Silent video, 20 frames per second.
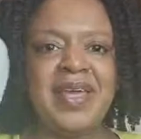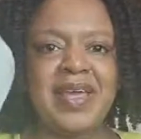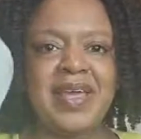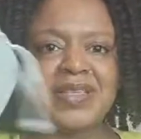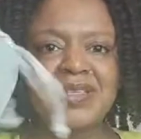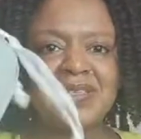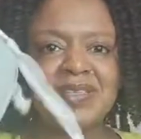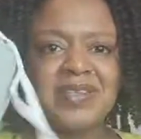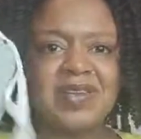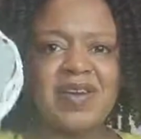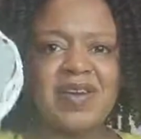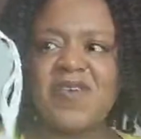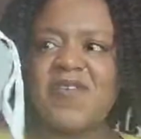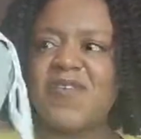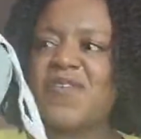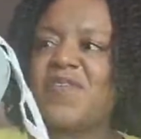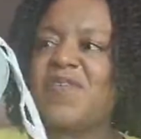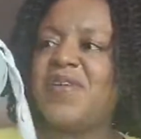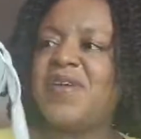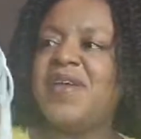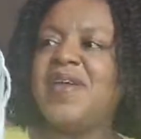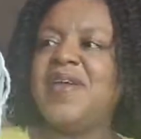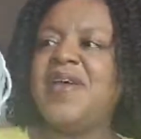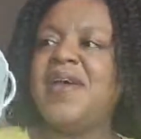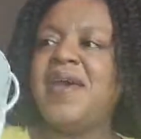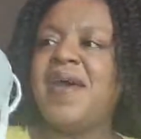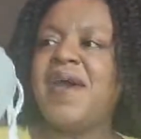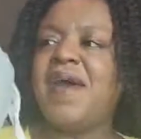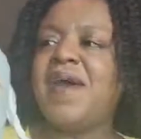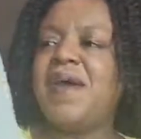and stuff.
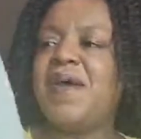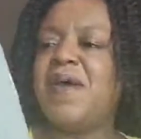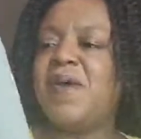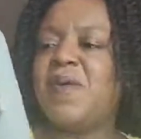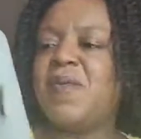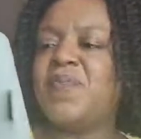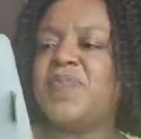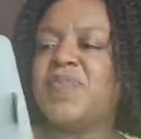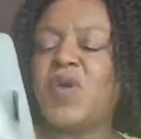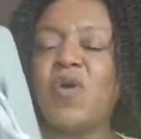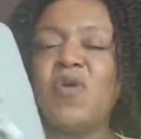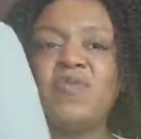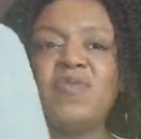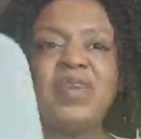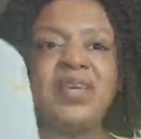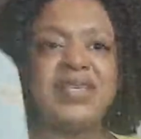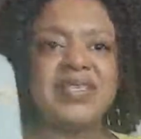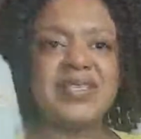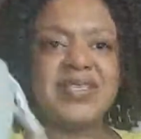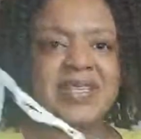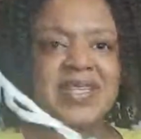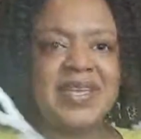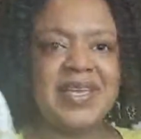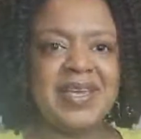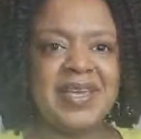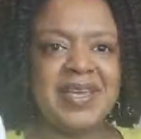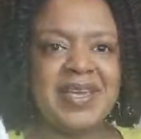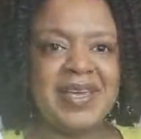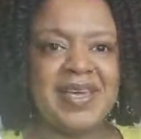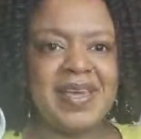Um,
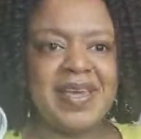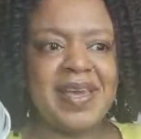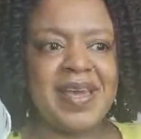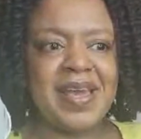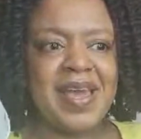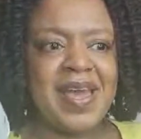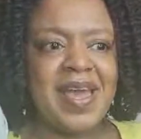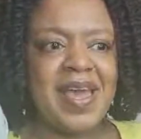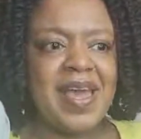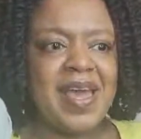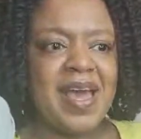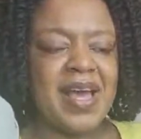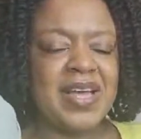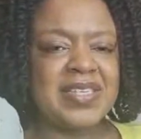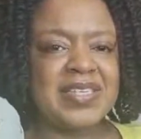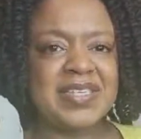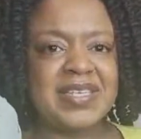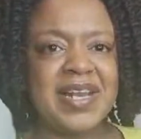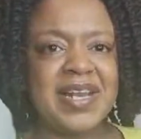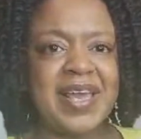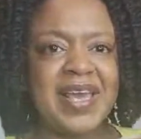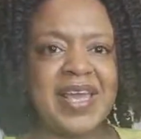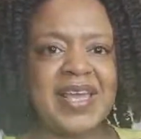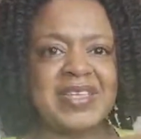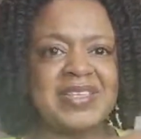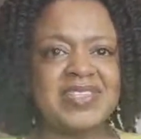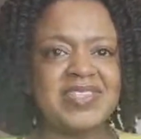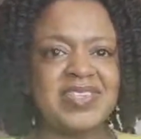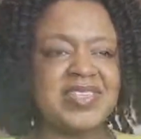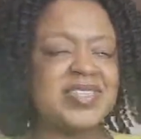obviously a sling
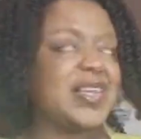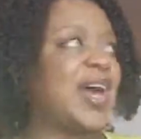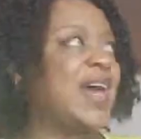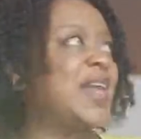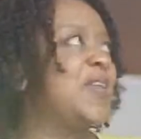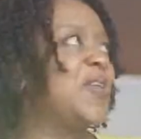is just, I